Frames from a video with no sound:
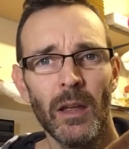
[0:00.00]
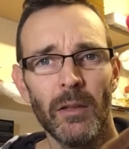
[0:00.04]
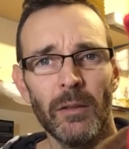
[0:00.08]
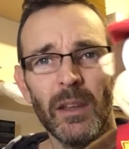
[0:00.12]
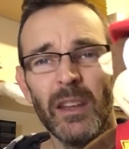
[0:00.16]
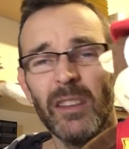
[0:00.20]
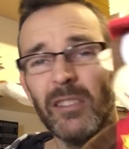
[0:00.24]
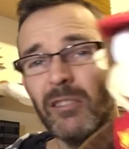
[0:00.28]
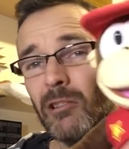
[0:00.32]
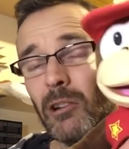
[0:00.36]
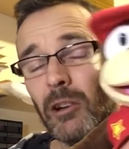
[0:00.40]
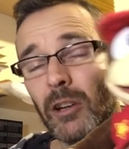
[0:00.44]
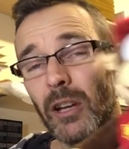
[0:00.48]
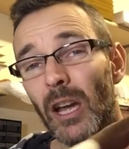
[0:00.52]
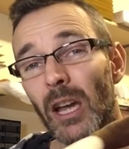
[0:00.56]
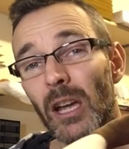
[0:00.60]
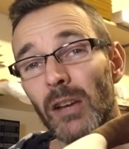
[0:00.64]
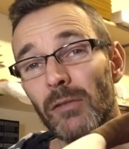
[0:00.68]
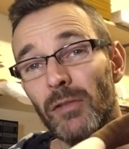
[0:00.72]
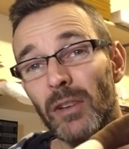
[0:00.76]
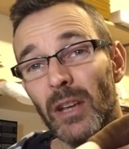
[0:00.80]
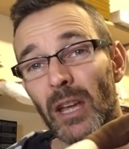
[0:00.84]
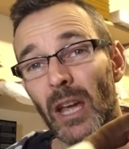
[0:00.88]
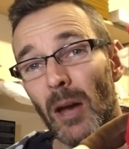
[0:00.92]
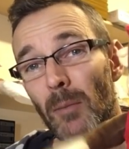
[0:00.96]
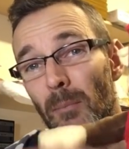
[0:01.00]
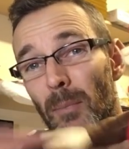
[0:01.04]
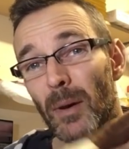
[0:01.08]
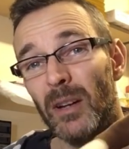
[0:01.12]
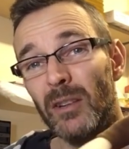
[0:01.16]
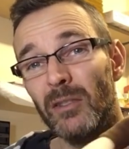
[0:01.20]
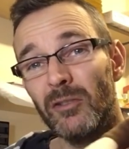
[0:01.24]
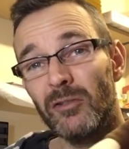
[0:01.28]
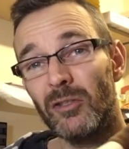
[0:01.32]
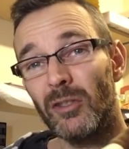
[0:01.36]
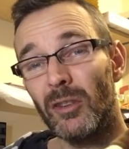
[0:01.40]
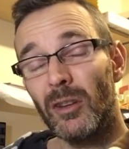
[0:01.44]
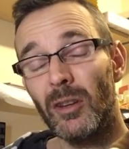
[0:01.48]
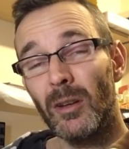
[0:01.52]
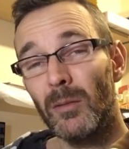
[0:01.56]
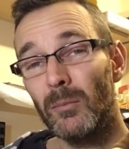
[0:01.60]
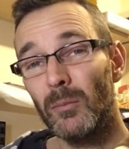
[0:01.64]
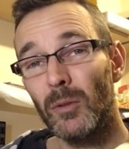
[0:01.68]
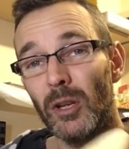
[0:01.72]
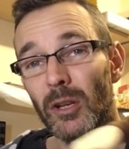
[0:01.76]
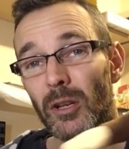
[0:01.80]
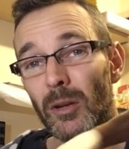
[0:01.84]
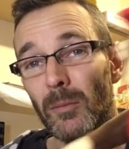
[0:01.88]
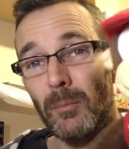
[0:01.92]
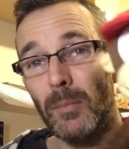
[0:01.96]
These are okay if you get a bunch of them.
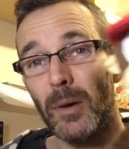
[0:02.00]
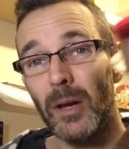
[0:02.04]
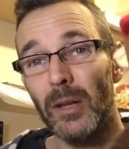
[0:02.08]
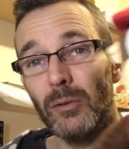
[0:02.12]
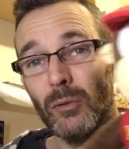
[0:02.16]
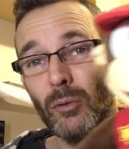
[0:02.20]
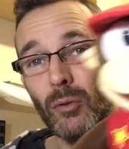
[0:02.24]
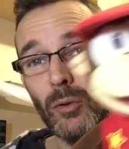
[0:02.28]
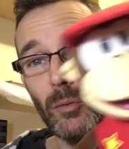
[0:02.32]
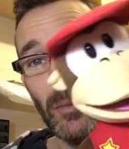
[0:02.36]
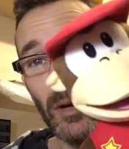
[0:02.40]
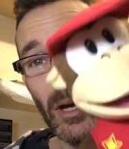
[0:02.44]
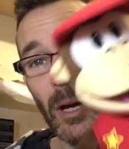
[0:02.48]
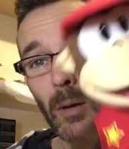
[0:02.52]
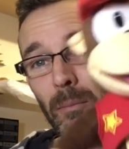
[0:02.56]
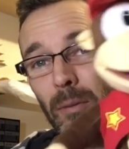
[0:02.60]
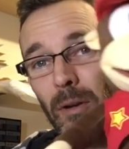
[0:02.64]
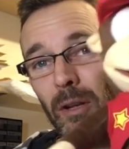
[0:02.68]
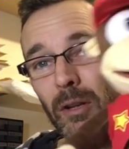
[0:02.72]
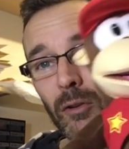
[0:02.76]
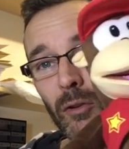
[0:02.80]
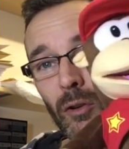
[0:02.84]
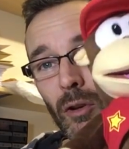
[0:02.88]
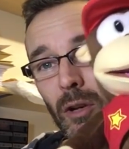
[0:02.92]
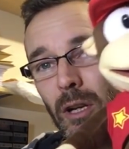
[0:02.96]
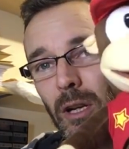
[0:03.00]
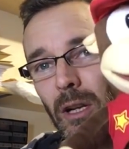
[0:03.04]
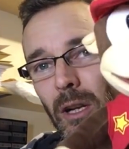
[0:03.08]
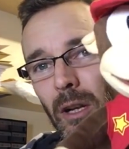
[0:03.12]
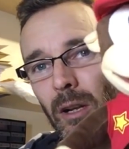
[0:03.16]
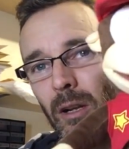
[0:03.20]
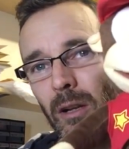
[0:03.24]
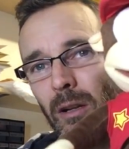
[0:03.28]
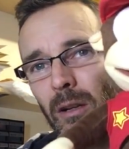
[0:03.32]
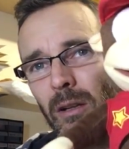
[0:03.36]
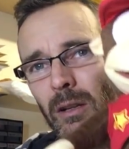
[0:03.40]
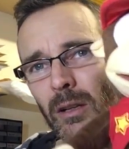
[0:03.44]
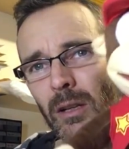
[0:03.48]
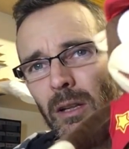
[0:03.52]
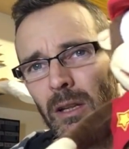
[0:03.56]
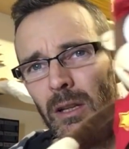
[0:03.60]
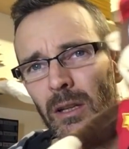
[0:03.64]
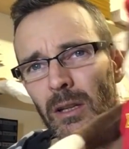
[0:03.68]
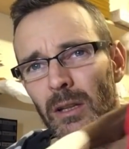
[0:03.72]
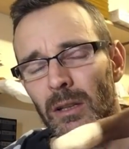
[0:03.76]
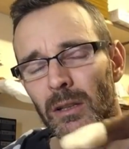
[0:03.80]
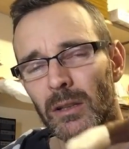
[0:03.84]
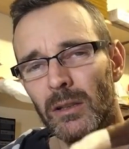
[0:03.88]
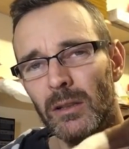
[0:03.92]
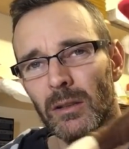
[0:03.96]
You can bundle them up and do a little,
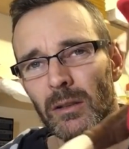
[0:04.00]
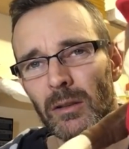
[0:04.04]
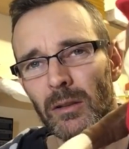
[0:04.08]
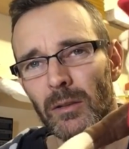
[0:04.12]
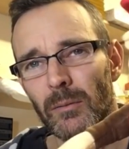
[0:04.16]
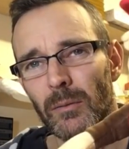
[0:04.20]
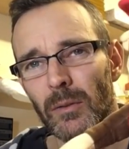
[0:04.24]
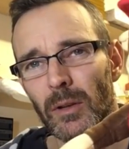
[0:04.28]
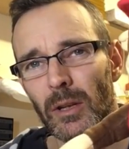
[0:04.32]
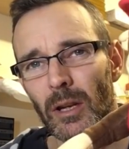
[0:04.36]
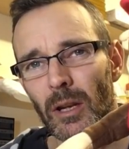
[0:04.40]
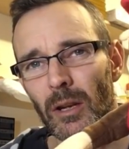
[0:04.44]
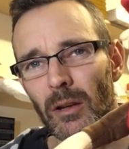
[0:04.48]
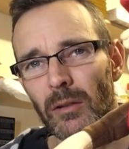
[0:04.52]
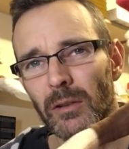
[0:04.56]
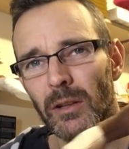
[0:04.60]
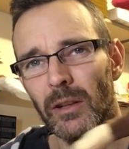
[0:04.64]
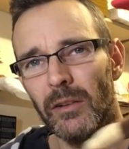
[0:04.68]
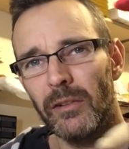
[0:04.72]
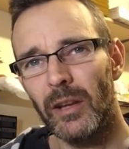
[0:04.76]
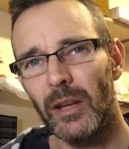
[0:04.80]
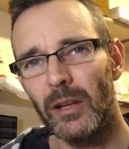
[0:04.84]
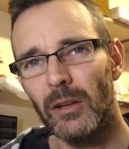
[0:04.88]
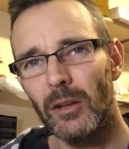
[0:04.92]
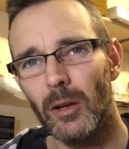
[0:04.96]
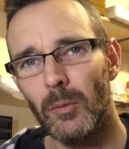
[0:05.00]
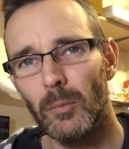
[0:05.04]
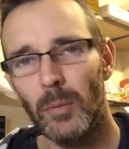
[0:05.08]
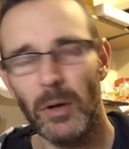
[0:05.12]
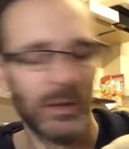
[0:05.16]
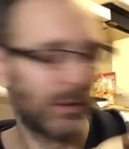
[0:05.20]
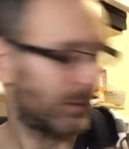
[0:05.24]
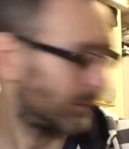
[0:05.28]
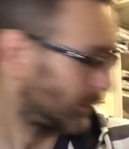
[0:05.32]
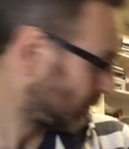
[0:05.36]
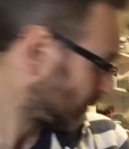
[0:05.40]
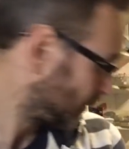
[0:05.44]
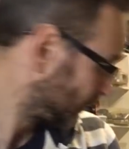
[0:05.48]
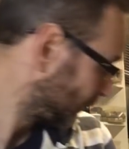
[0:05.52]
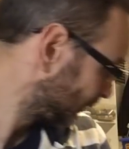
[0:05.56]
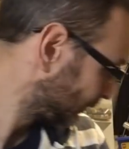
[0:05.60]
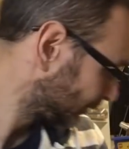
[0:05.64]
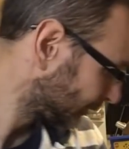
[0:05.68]
you know, Nintendo bundle.